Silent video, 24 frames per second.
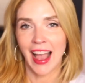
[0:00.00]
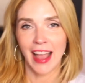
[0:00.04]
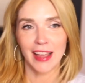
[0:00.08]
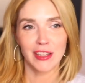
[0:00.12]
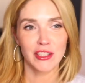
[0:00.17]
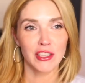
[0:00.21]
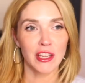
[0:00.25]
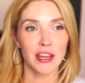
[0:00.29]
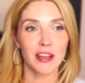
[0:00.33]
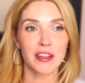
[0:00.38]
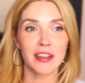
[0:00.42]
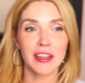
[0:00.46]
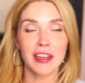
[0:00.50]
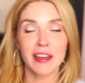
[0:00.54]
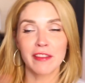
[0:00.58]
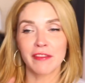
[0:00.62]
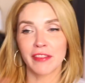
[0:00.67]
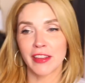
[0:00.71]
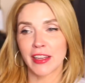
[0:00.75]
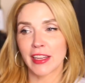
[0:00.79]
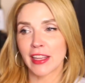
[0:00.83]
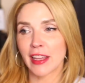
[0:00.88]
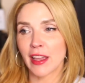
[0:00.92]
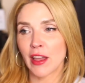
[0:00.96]
I shared in a
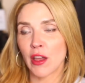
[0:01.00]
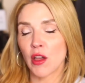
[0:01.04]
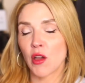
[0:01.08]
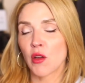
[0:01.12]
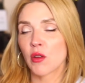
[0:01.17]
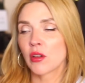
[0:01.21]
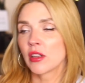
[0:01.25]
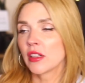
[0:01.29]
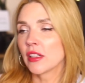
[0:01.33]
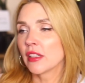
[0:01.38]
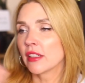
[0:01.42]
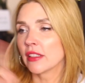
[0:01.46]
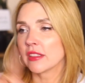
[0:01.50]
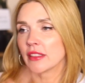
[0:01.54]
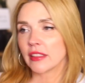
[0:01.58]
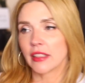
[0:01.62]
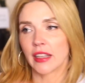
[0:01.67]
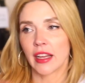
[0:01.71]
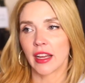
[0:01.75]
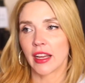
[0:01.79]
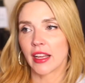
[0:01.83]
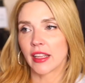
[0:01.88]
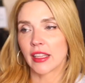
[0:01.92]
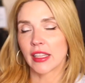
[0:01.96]
video
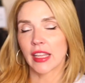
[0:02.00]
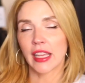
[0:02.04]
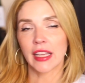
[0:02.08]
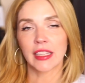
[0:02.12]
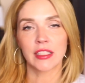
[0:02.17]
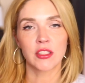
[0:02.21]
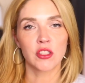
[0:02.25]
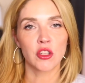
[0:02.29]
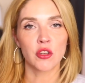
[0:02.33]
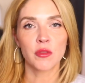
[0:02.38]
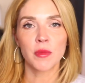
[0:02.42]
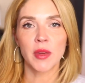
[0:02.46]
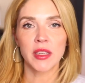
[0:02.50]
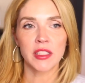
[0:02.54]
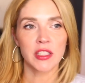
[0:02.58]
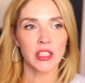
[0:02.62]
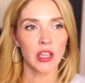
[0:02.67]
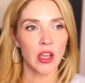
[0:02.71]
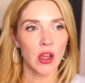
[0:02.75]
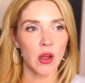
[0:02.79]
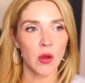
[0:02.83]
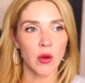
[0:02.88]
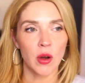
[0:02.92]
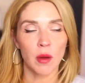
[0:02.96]
uh, like two months
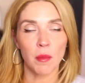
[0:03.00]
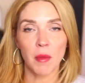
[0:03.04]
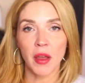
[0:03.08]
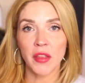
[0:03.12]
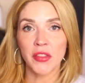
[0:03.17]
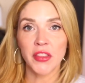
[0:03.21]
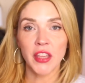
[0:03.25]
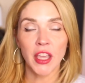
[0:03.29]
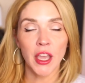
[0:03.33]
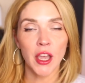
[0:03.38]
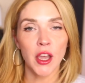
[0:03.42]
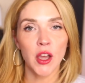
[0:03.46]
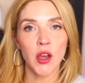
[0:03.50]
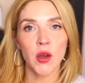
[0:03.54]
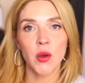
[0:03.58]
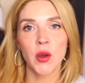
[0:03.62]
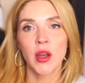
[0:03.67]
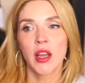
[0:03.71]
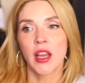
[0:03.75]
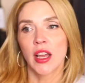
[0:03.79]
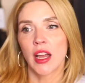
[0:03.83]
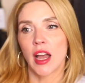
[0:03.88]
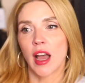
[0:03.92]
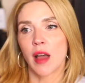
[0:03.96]
ago or a month ago
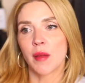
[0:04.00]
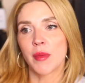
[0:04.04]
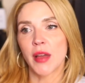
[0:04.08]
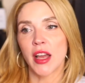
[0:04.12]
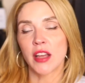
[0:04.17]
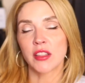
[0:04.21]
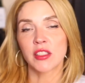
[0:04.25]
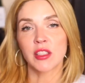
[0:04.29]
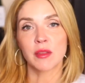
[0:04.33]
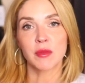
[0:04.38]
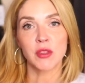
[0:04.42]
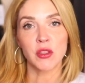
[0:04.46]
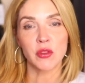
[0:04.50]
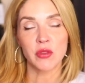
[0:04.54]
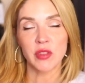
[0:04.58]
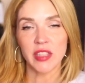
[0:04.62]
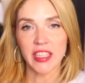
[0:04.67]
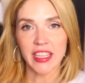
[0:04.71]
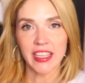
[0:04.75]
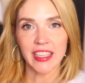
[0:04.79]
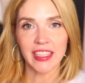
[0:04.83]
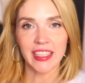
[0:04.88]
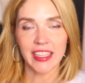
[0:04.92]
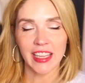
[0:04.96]
about some
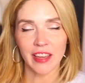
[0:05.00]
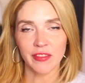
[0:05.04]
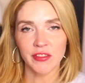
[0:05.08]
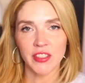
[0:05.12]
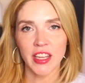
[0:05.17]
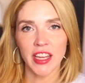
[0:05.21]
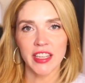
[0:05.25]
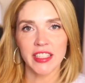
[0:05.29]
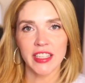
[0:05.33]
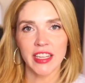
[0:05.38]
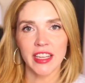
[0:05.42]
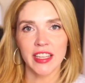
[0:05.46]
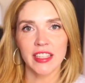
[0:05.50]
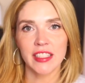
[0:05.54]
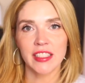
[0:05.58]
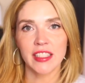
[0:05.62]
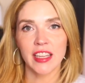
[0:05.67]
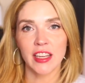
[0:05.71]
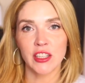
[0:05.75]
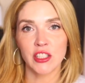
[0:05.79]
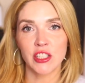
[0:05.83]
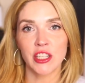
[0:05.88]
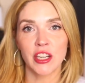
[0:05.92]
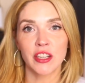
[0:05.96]
unique gift ideas.
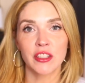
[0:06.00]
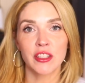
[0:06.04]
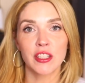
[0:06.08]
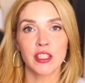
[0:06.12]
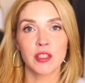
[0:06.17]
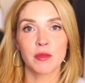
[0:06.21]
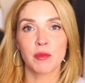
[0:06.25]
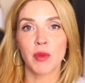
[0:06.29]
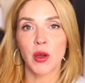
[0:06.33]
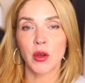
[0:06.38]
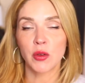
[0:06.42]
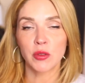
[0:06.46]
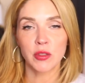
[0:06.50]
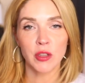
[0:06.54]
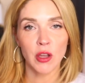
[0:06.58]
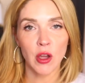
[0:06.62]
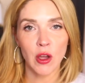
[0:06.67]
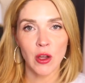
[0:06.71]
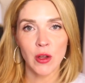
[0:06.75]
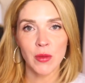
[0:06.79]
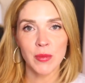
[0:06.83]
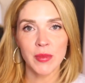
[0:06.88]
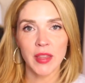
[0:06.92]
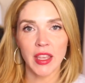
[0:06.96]
I shared this bone
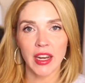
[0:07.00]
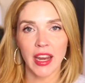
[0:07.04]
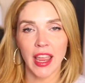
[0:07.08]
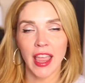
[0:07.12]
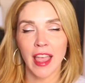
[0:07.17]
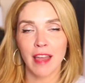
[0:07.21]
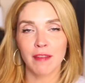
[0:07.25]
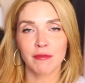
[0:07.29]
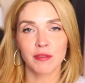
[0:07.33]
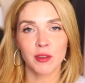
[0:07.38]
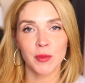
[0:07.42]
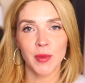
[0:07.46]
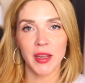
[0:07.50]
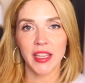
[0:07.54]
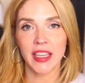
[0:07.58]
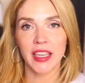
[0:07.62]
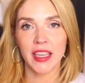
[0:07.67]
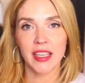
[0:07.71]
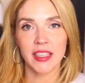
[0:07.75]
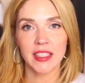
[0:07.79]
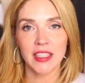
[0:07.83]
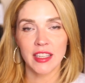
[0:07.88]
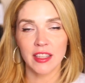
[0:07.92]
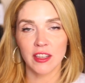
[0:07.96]
comb that I have for my
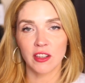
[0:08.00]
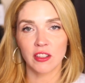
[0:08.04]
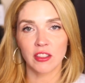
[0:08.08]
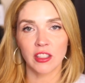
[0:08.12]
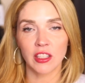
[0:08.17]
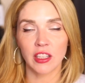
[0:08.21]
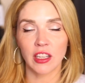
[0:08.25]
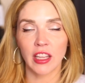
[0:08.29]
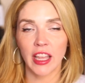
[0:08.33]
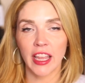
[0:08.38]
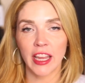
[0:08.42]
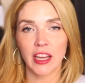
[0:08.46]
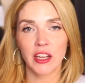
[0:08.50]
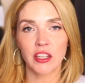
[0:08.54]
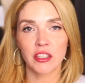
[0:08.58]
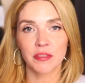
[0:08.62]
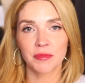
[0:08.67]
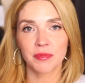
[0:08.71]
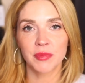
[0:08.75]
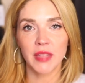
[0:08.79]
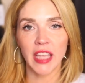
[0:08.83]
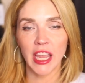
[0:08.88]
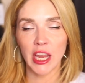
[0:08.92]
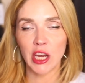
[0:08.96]
kids in their little
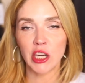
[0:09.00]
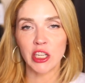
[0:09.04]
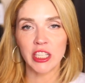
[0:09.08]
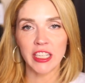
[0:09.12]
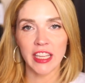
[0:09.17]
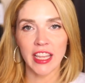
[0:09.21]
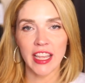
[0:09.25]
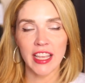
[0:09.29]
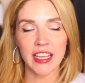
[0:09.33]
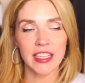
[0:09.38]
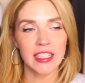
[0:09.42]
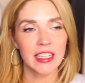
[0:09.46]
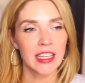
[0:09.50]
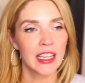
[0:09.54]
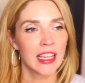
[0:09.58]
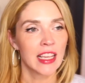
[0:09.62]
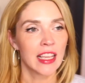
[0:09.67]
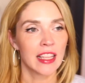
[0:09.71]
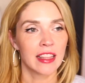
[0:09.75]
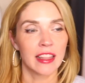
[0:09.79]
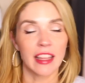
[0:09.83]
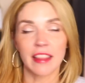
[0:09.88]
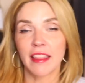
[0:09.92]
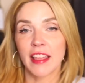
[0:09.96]
hair care kit
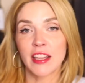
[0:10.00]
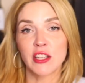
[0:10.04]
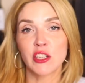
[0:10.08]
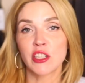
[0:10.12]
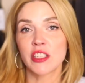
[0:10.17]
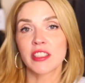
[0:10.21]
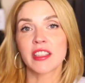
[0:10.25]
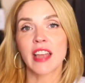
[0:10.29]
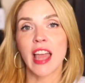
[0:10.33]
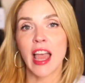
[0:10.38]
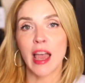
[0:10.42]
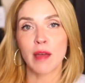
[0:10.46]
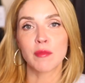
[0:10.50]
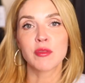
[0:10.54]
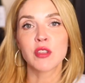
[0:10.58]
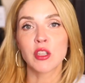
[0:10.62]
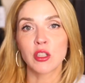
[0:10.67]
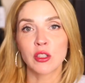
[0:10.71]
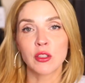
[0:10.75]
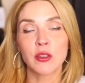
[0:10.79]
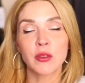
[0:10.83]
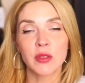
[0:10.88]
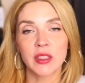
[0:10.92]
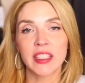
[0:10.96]
that they just
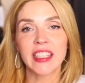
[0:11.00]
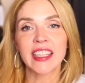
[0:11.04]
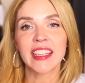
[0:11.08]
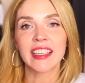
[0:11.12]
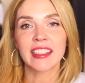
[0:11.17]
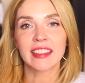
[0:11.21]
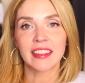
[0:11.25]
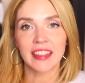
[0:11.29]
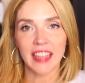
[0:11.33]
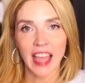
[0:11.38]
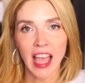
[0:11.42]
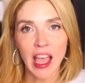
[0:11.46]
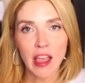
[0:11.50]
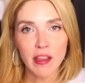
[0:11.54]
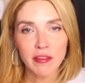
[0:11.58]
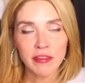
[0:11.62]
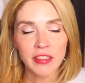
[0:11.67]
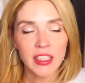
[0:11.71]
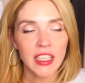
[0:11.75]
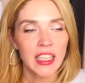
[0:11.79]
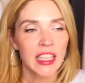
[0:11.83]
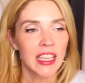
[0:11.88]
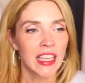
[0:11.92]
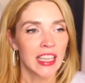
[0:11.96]
absolutely
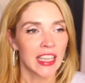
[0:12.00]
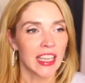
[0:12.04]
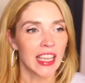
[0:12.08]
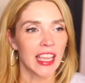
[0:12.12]
love.